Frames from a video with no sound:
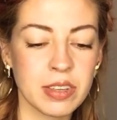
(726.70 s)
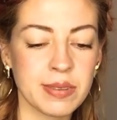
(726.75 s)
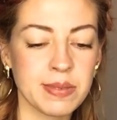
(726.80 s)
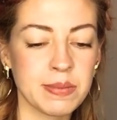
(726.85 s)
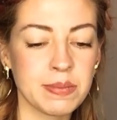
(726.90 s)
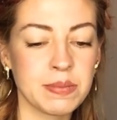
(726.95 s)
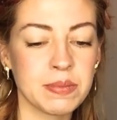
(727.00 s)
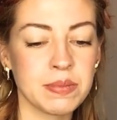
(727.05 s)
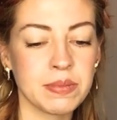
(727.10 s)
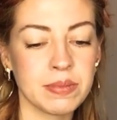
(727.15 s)

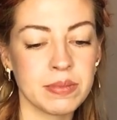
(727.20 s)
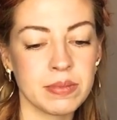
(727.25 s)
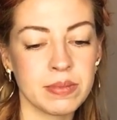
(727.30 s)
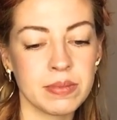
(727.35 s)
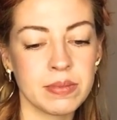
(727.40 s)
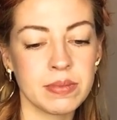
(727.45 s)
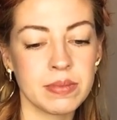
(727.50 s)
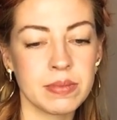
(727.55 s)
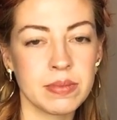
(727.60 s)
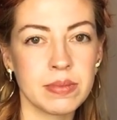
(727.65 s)

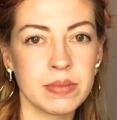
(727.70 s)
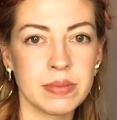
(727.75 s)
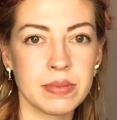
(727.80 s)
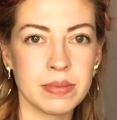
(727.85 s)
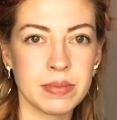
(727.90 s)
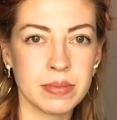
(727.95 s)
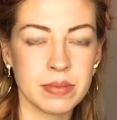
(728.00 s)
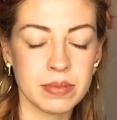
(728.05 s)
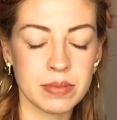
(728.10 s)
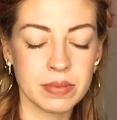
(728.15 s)

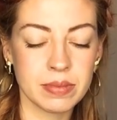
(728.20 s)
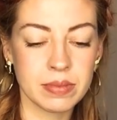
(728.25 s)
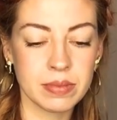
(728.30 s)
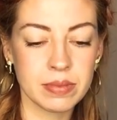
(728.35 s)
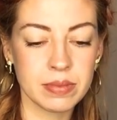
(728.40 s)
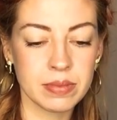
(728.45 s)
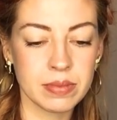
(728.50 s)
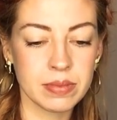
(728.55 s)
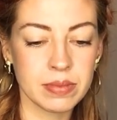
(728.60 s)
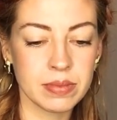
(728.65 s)

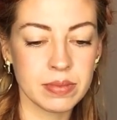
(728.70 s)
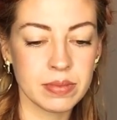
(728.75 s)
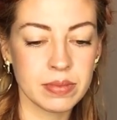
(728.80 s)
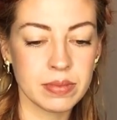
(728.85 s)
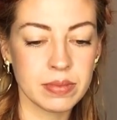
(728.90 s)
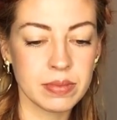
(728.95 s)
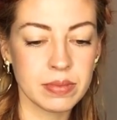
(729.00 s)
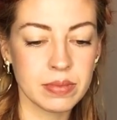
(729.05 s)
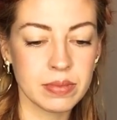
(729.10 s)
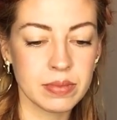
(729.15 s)

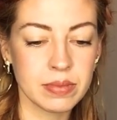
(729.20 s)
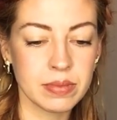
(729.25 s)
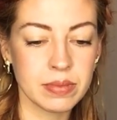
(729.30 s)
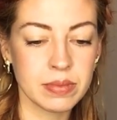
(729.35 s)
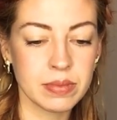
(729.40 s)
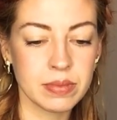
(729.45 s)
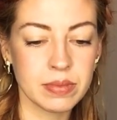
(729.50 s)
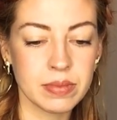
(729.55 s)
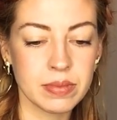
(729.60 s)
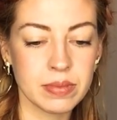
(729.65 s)

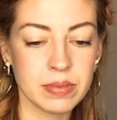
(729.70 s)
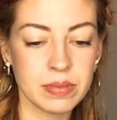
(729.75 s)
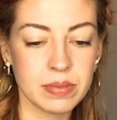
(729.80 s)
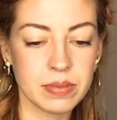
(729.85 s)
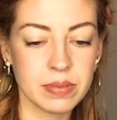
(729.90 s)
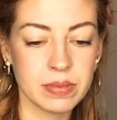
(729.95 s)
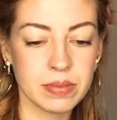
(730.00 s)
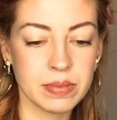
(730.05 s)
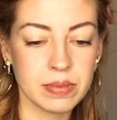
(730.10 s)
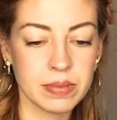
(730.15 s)

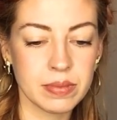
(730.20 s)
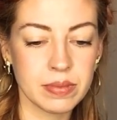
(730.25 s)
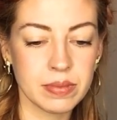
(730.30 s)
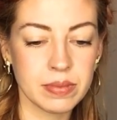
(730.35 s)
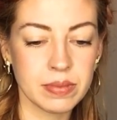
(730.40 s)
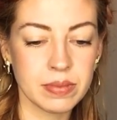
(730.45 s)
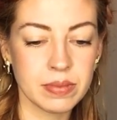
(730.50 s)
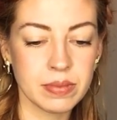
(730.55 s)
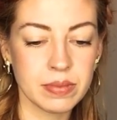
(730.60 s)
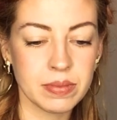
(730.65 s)

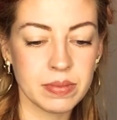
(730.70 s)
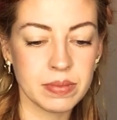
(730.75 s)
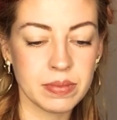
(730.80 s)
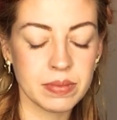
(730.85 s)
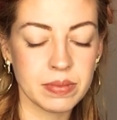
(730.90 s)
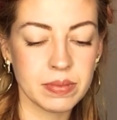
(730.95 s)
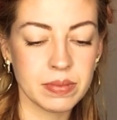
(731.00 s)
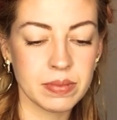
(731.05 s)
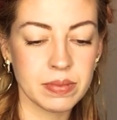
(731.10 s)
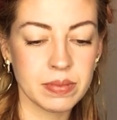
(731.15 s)
(no one is talking)